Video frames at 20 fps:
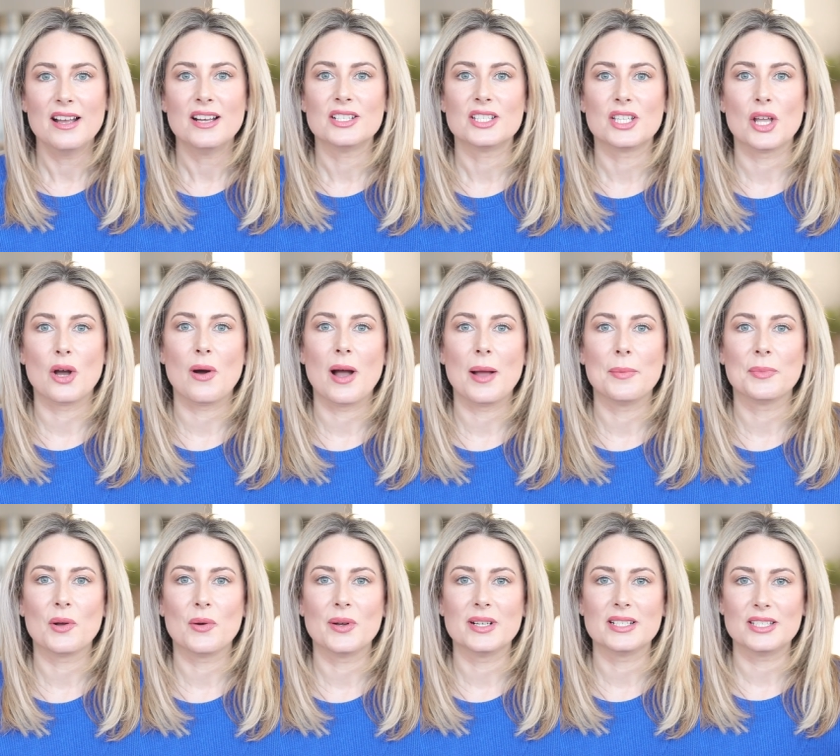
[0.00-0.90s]
So
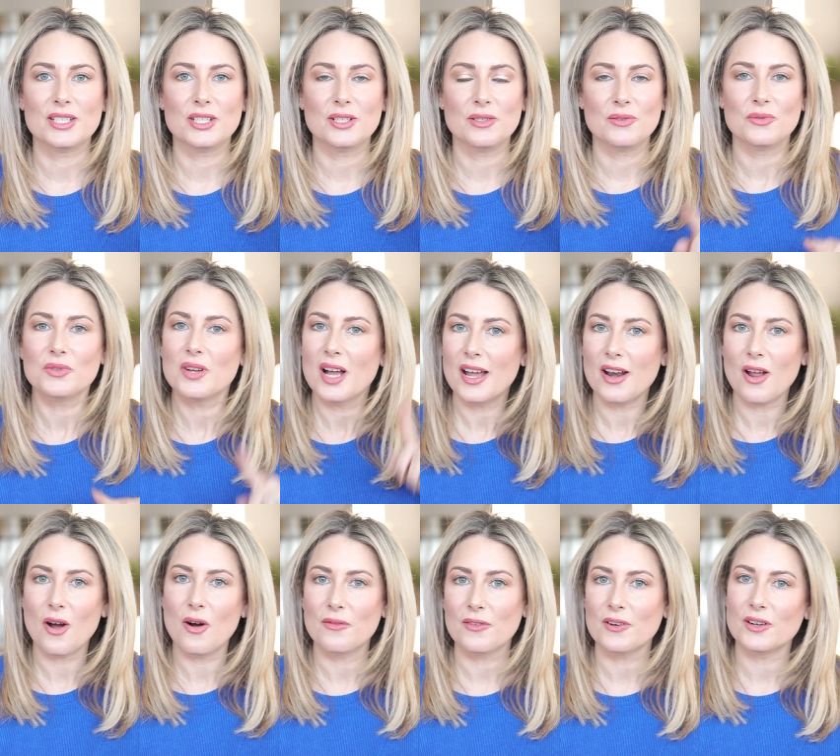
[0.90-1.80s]
I'm going to
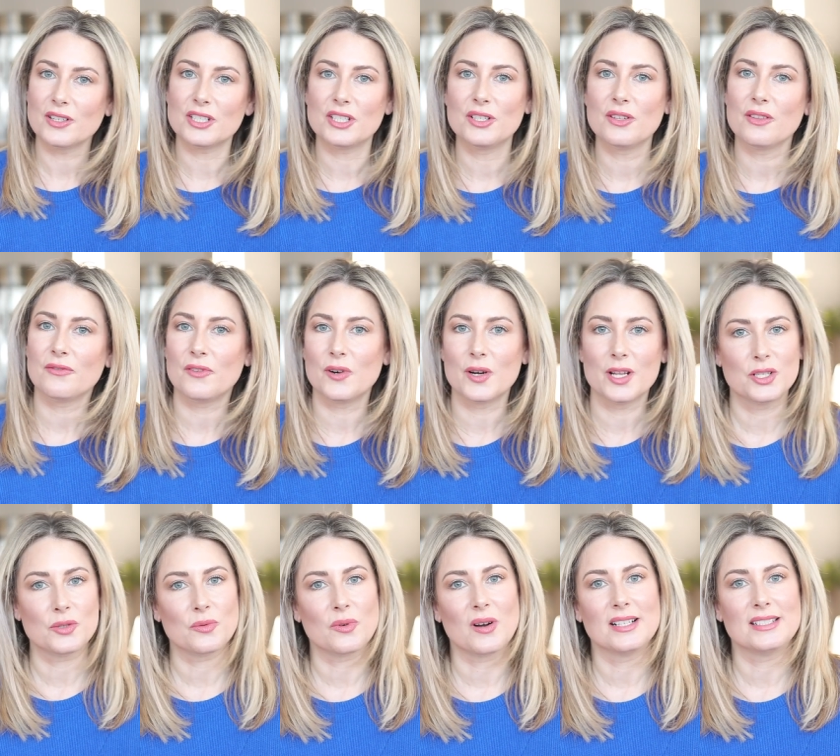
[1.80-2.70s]
cut over to the
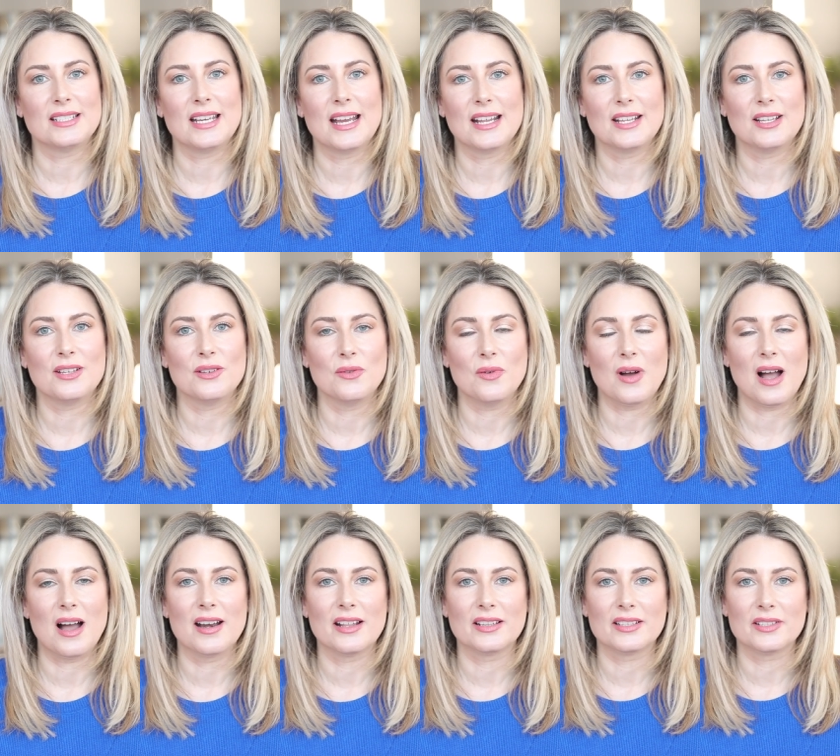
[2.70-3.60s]
footage where I take you
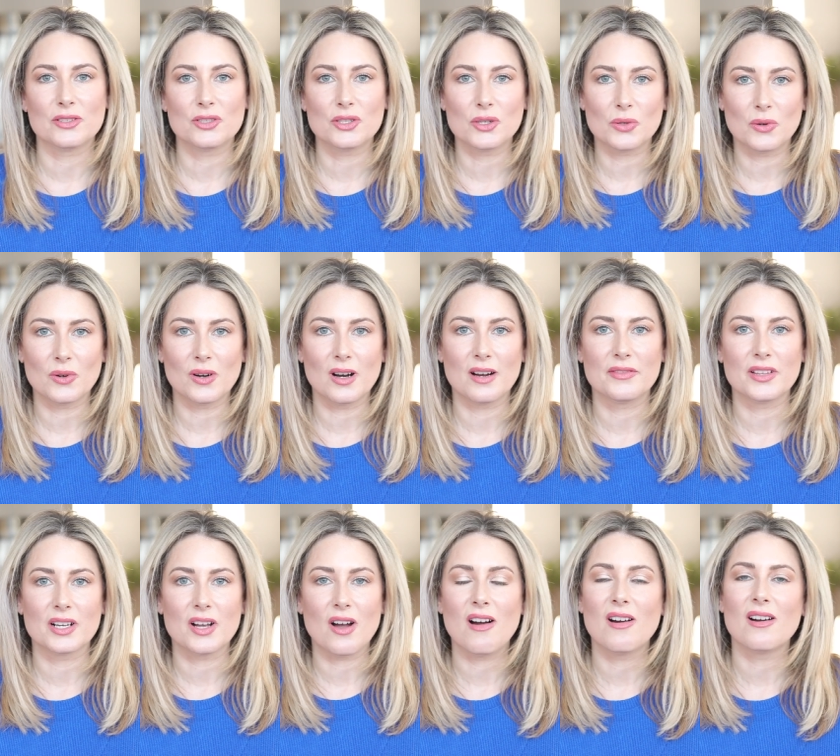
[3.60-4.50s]
on a little tour of
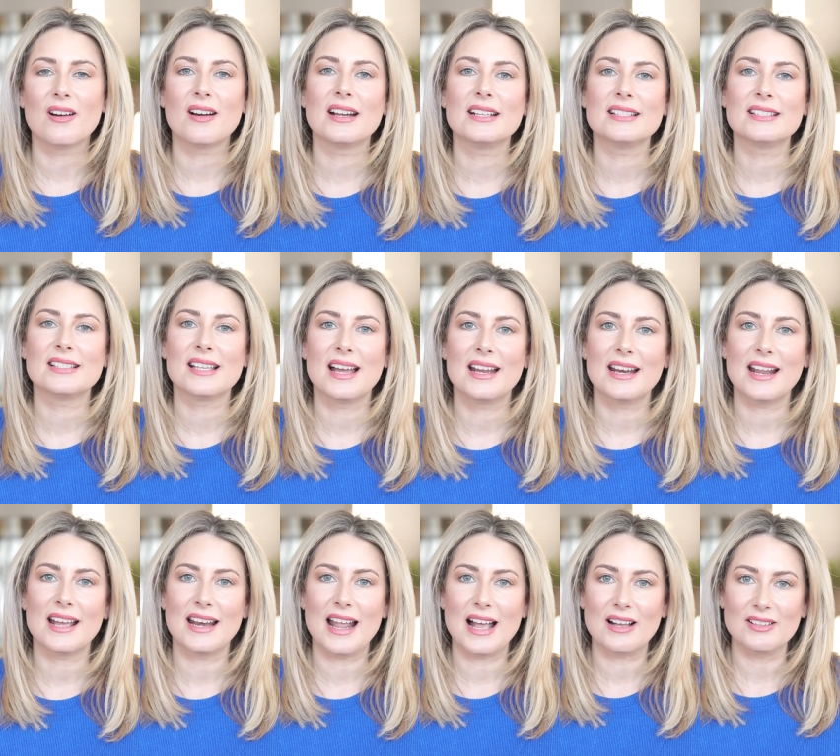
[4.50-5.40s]
the car inside
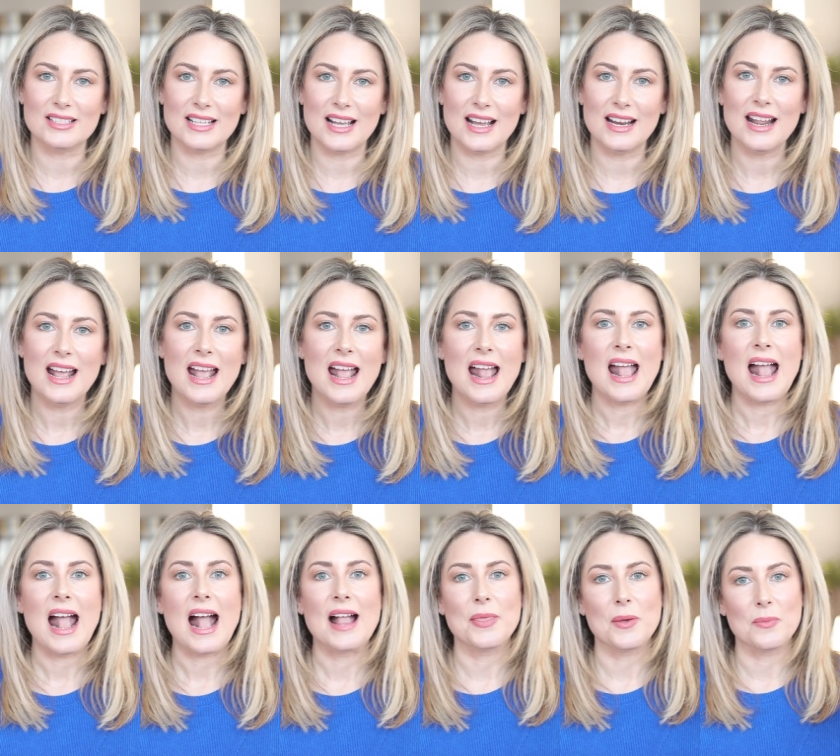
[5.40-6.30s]
and outside,
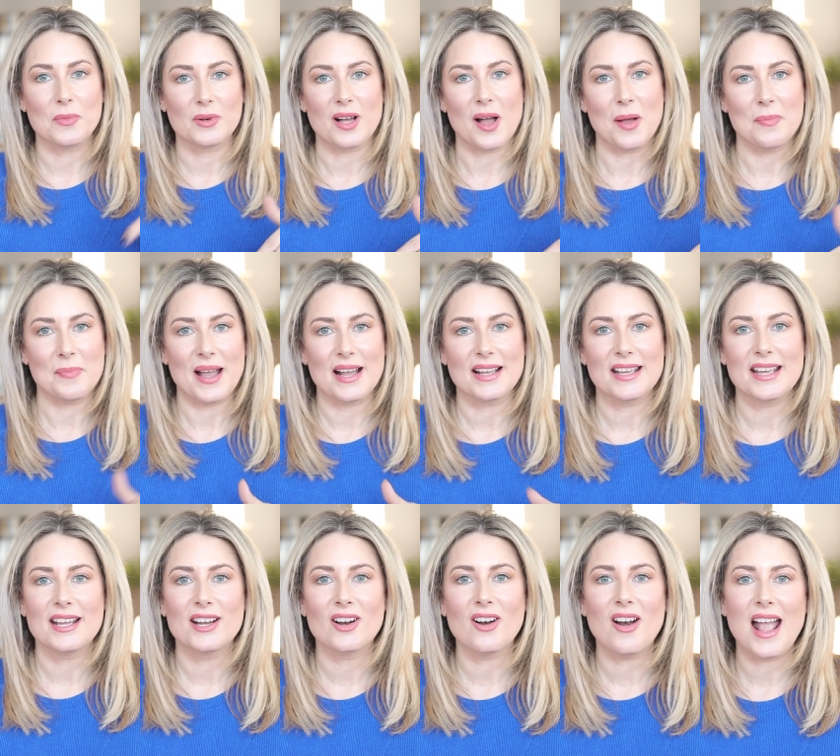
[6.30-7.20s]
and then we'll come back
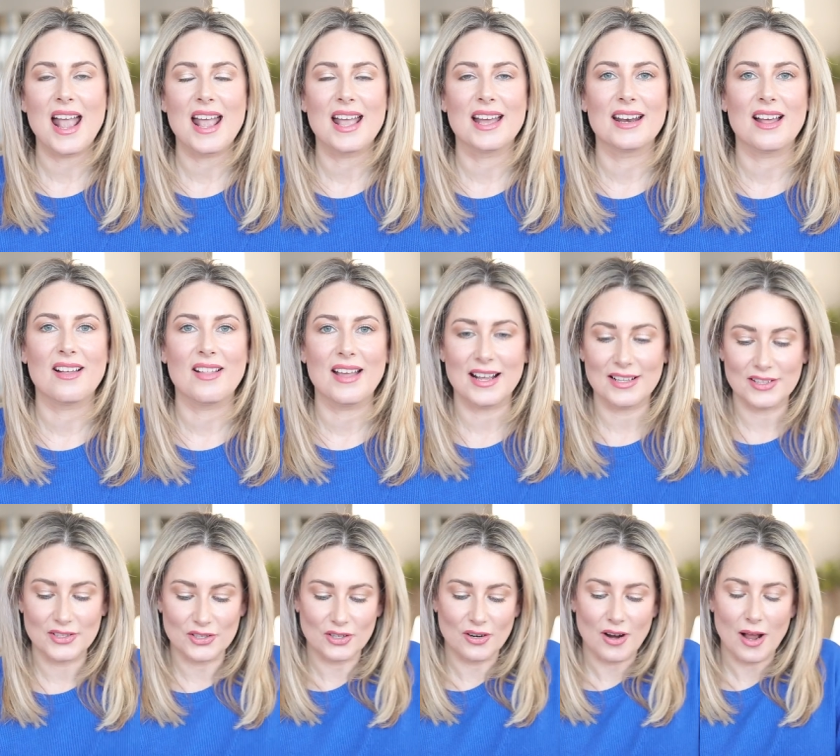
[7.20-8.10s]
here and I'll
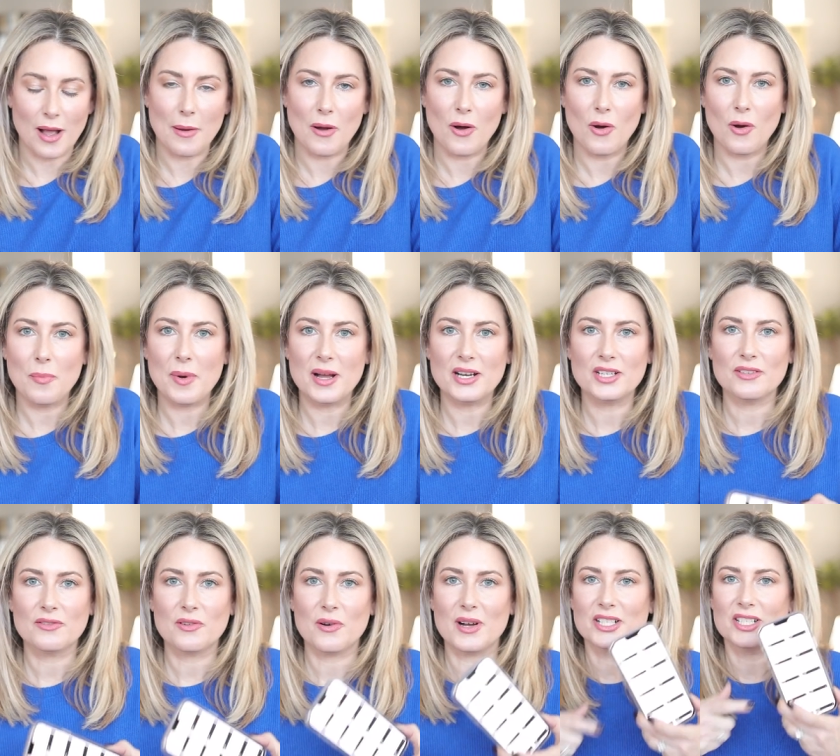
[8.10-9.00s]
answer a whole bunch
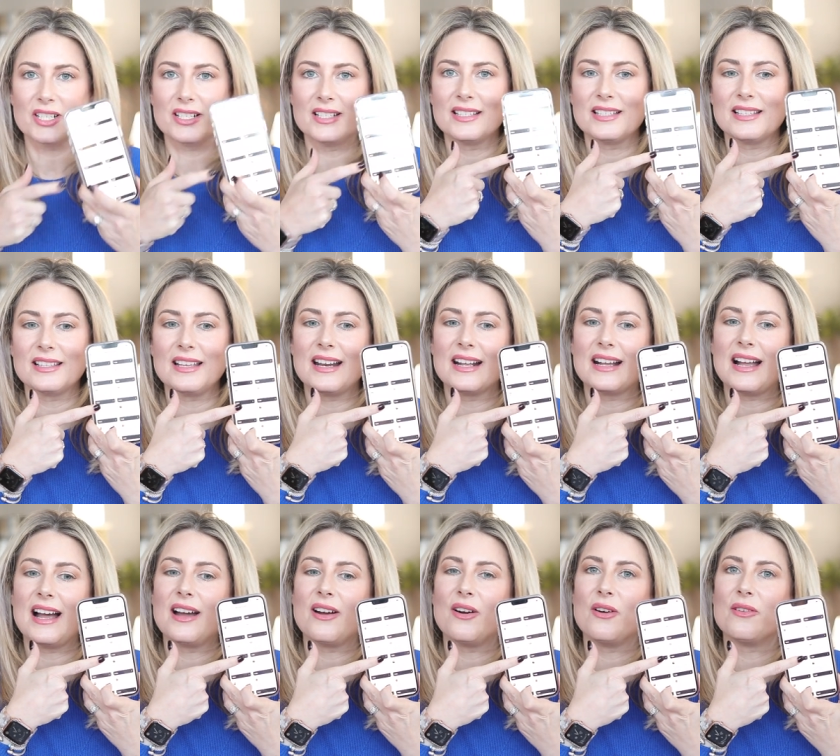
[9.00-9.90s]
of questions that I
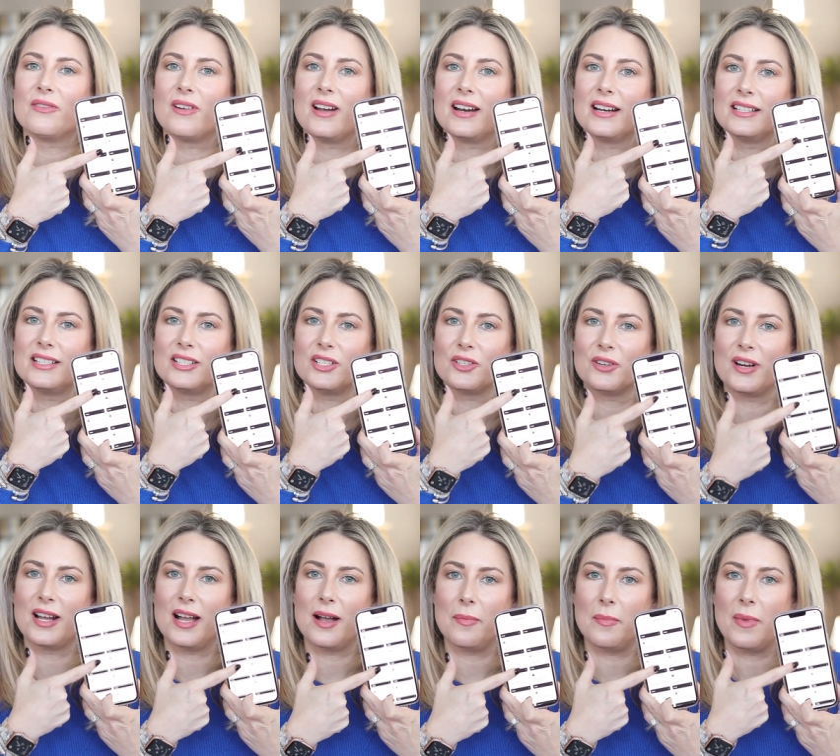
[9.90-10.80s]
got over on
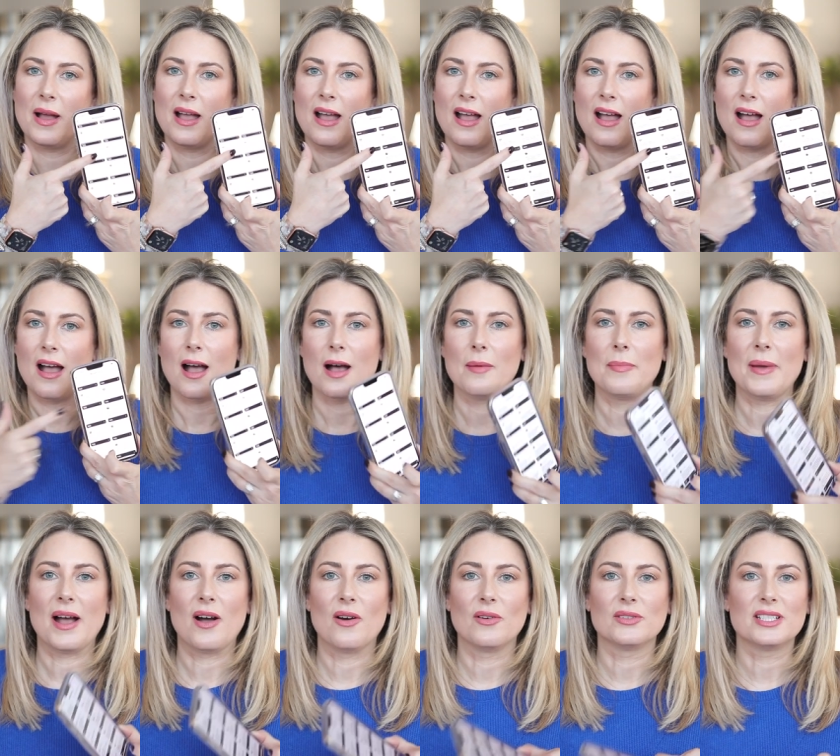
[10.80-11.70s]
Instagram
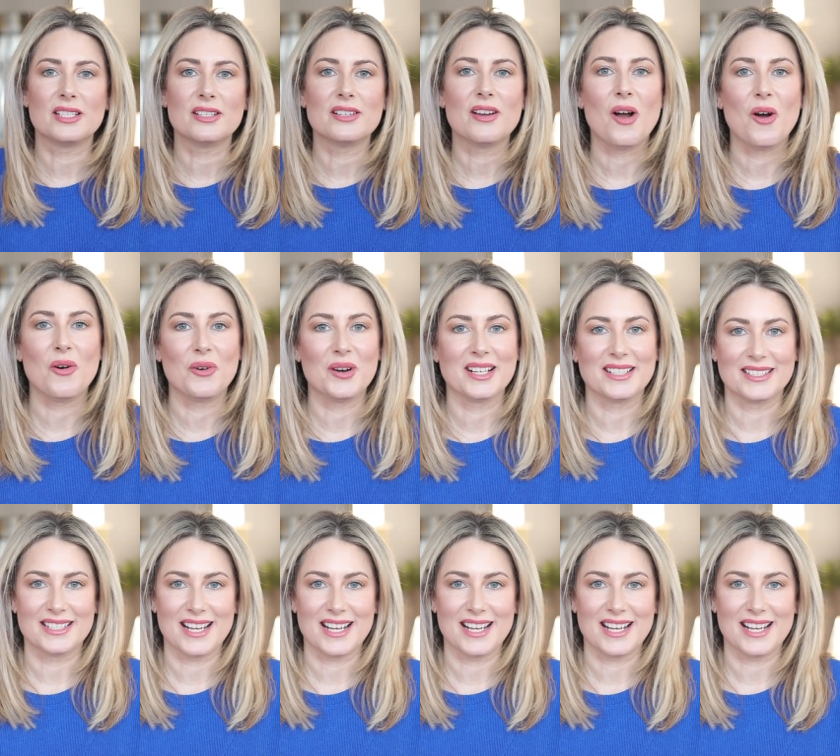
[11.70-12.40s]
about owning a